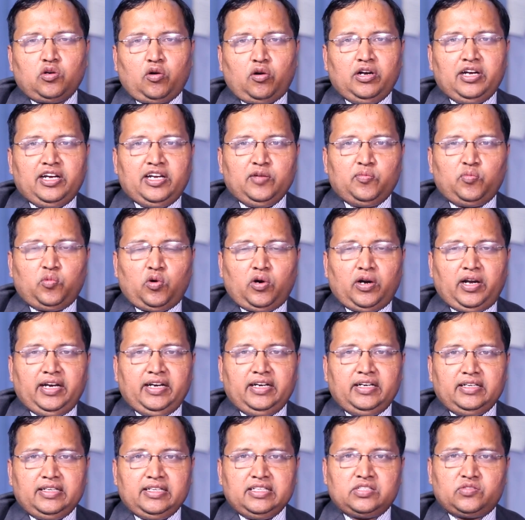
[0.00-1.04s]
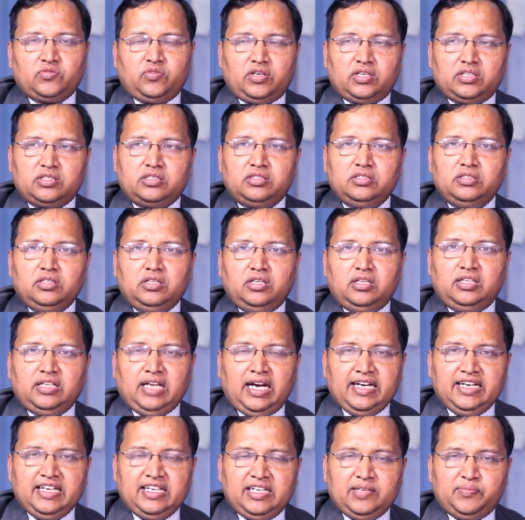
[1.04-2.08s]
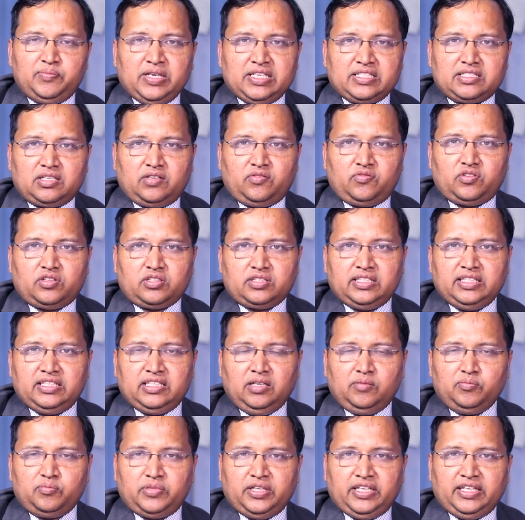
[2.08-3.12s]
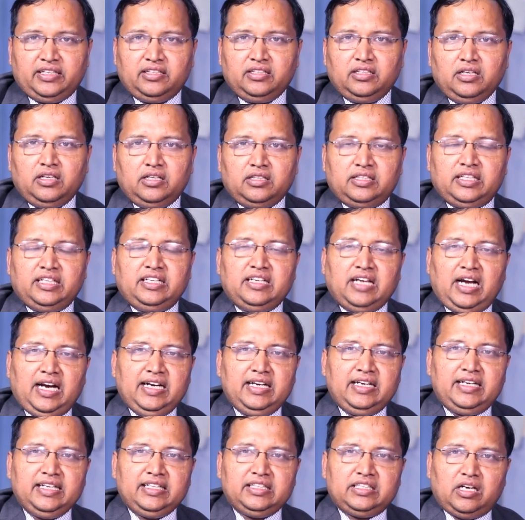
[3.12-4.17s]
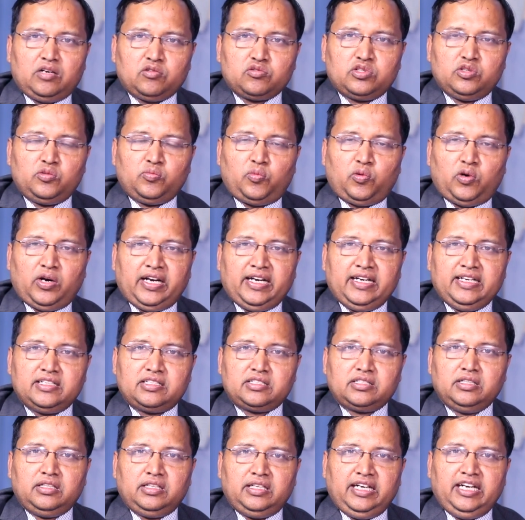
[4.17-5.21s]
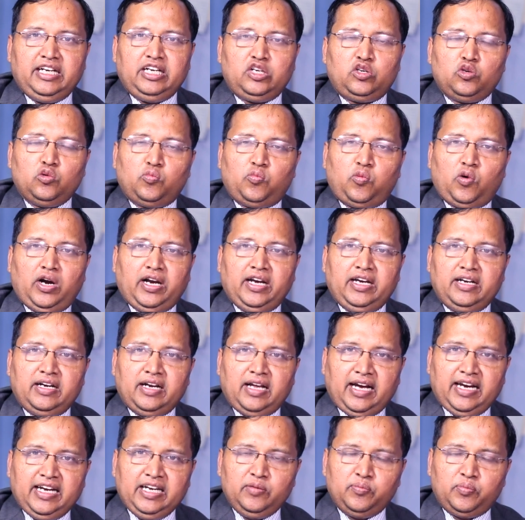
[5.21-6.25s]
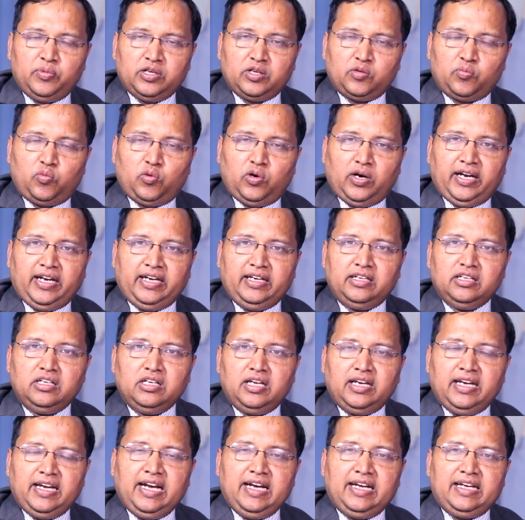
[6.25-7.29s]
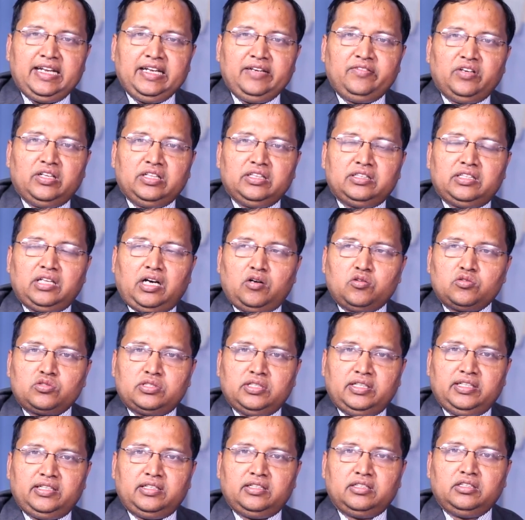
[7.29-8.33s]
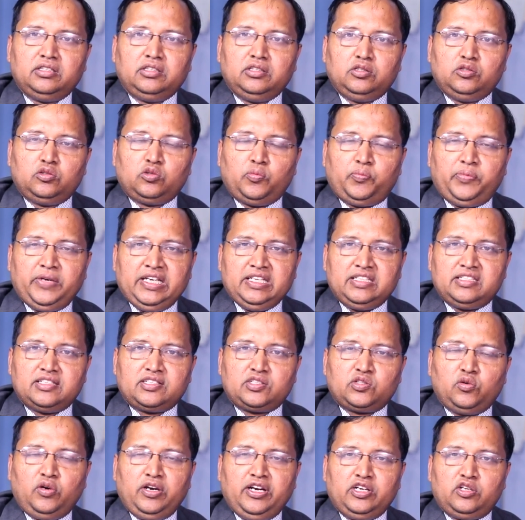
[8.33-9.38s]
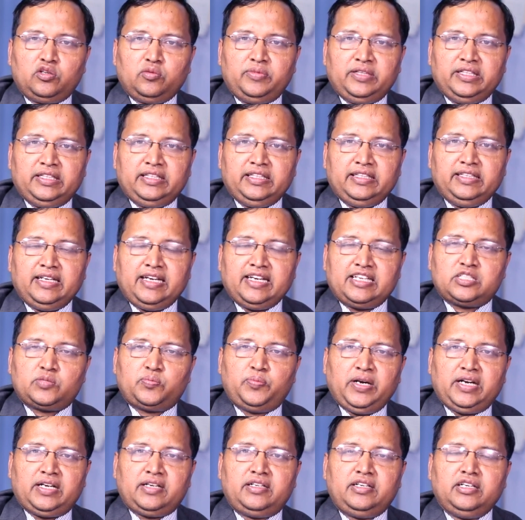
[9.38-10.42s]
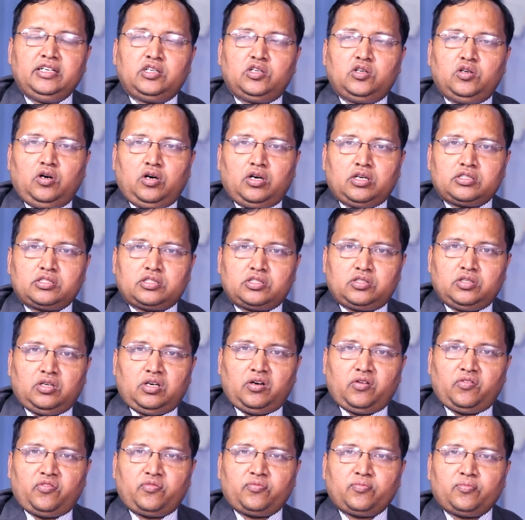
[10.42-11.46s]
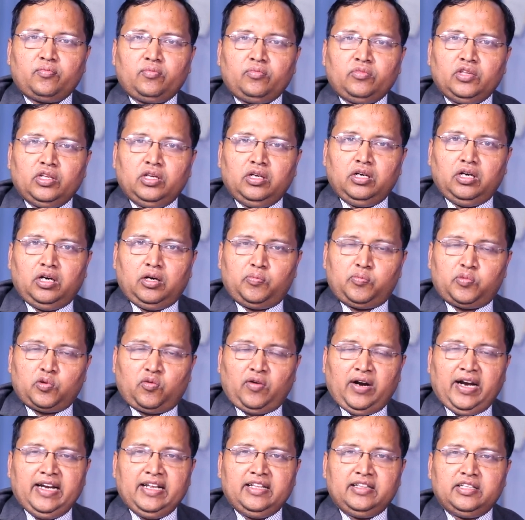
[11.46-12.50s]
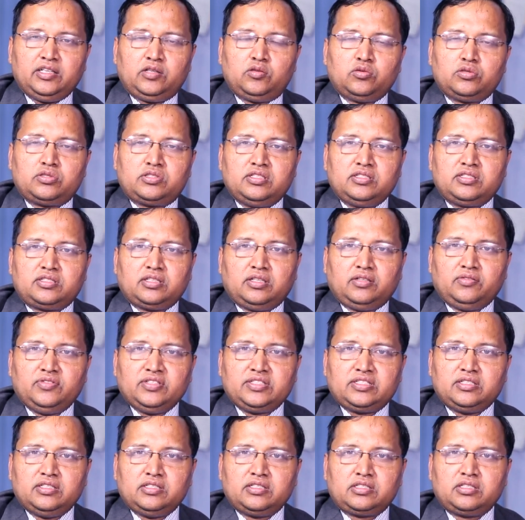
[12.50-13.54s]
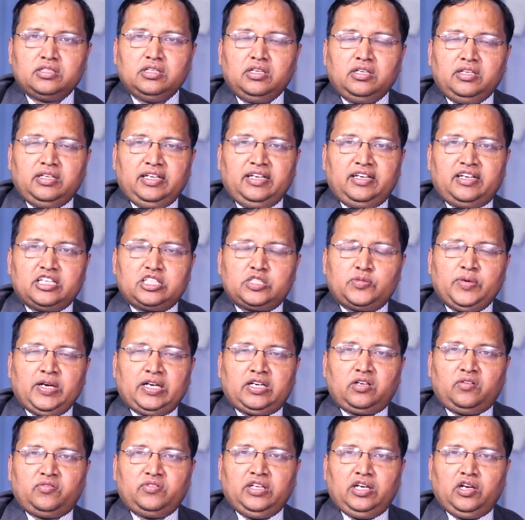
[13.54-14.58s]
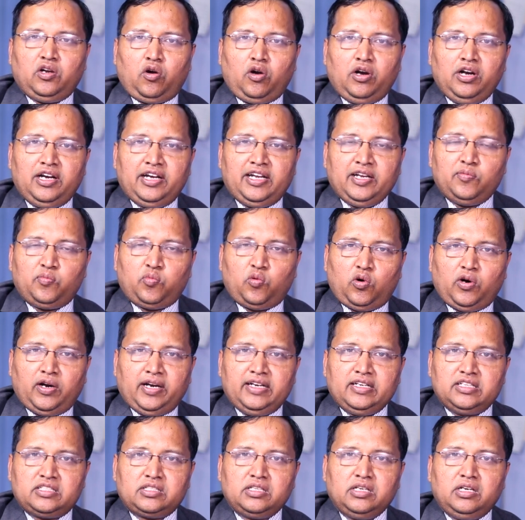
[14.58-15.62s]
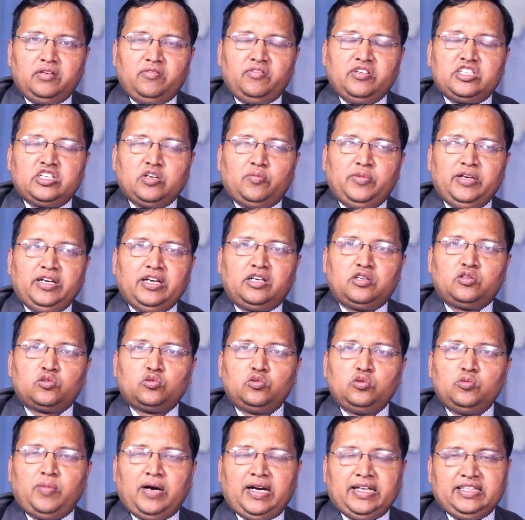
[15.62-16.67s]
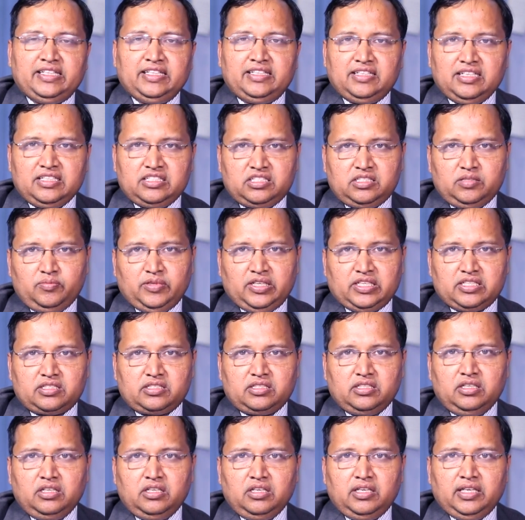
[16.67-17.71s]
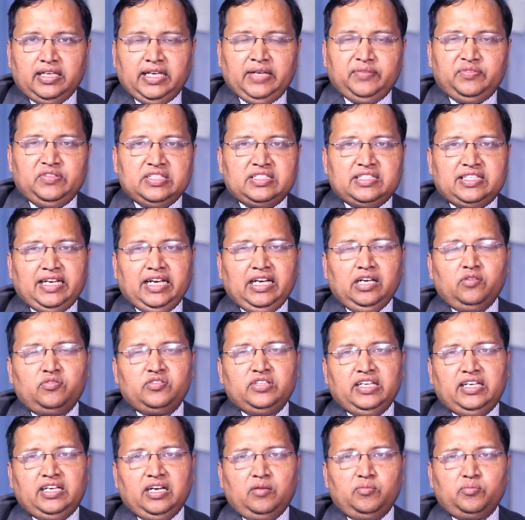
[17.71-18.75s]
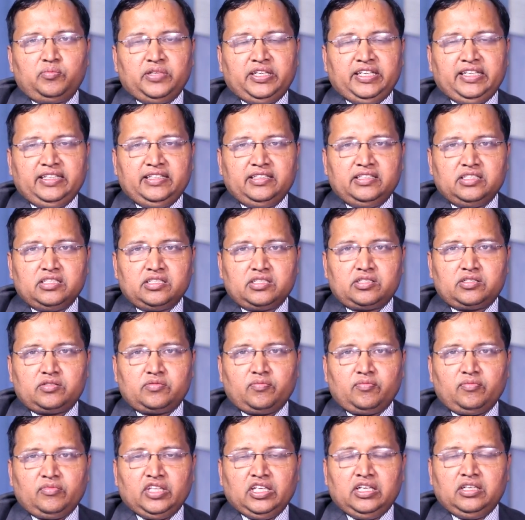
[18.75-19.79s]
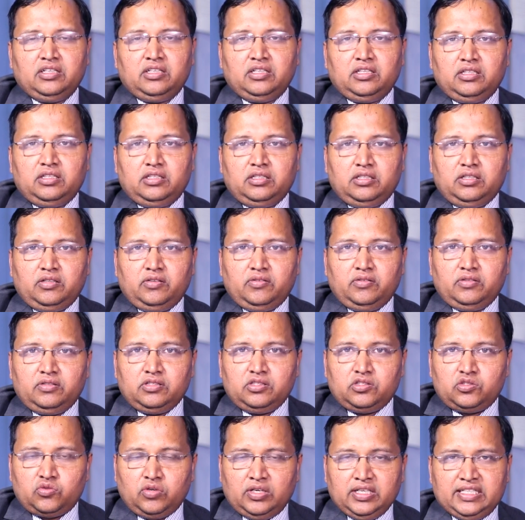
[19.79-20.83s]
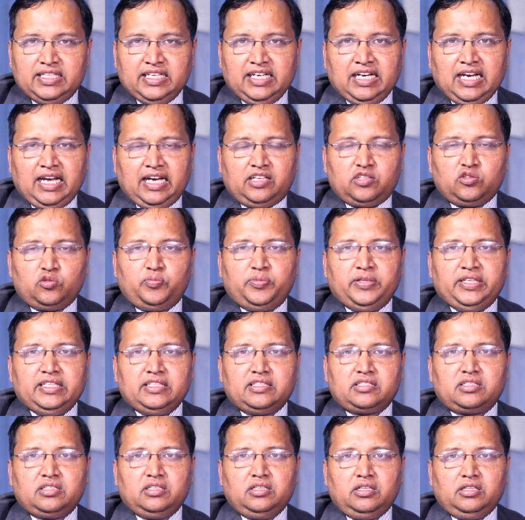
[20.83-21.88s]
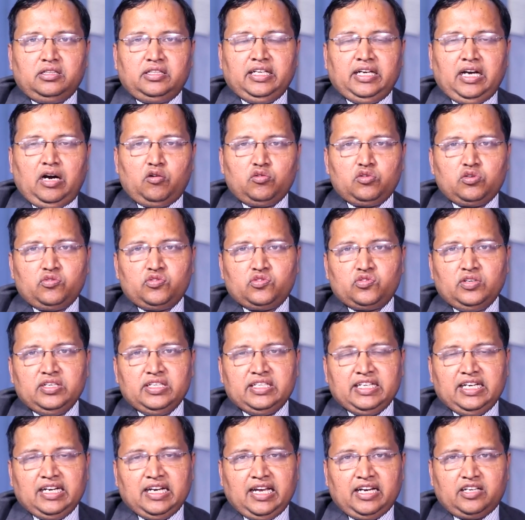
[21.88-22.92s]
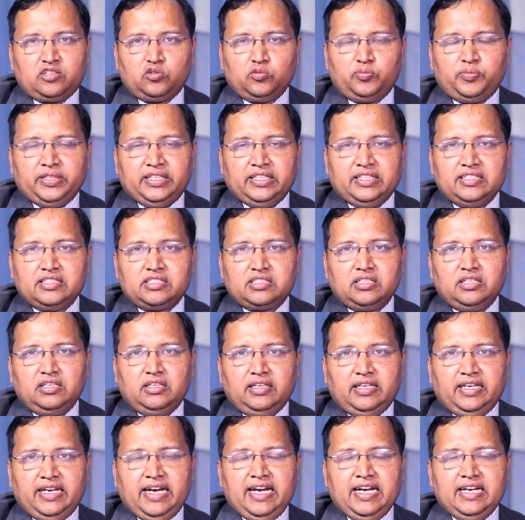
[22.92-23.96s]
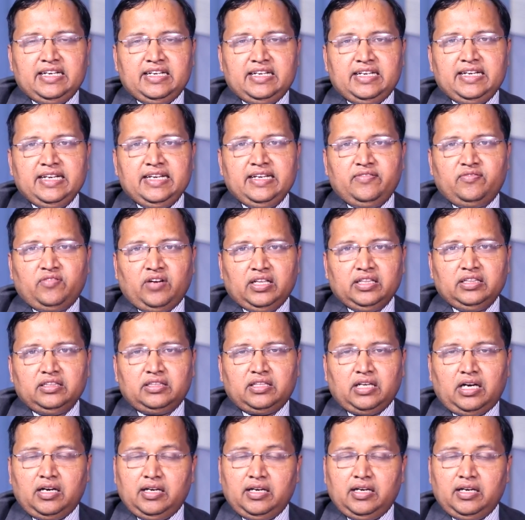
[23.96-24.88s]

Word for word: loyalty point is worth 90 paisa for the company. The 90,000 points into 0.9 per point, 81,000 rupees is going to be the expected cost of uh, providing the goods and services in respect of the loyalty points which have been accrued by the customers. If the sale of the company is 20 lakh rupees, then out of 20 lakh rupees, 81